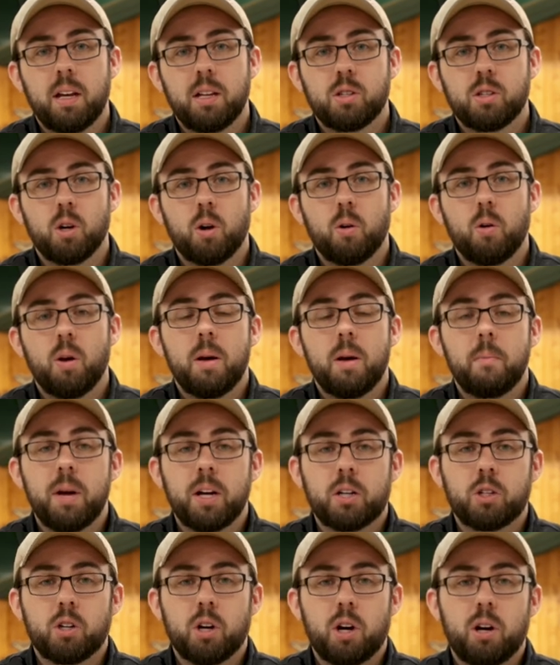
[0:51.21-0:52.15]
So
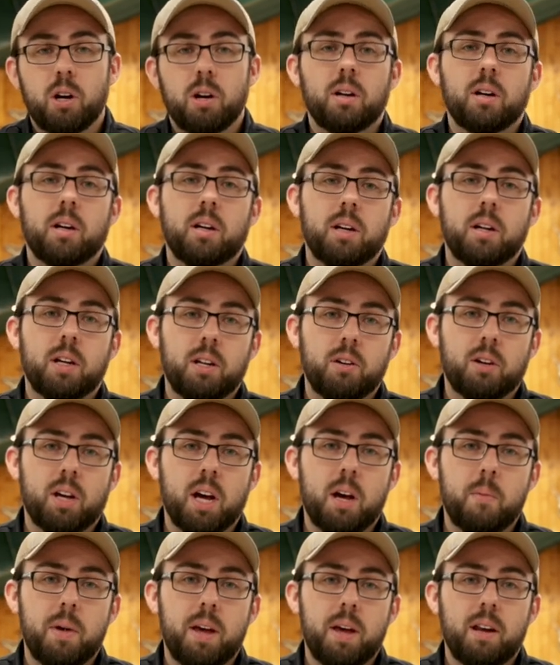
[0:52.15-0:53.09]
make sure you
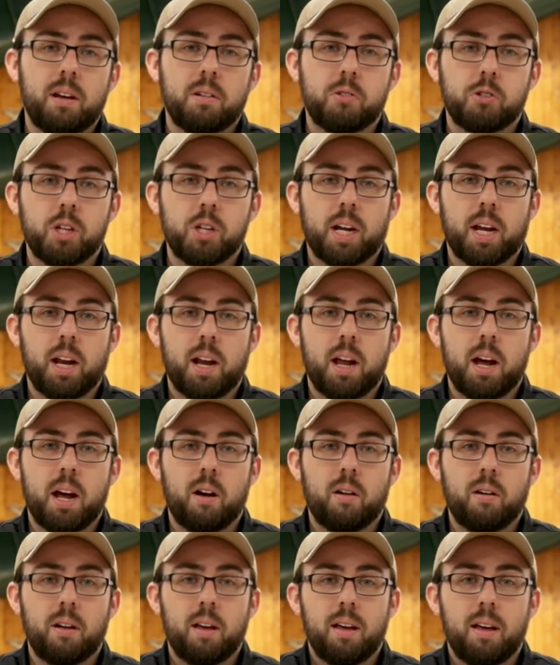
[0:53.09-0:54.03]
come in, check it
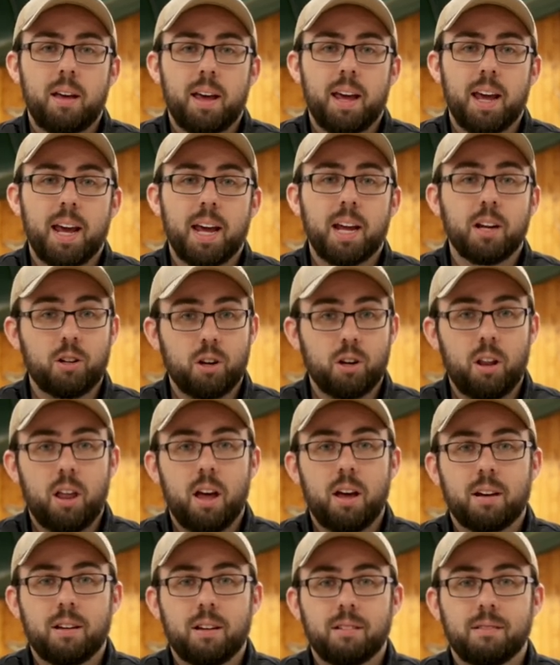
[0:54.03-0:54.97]
out, and good luck.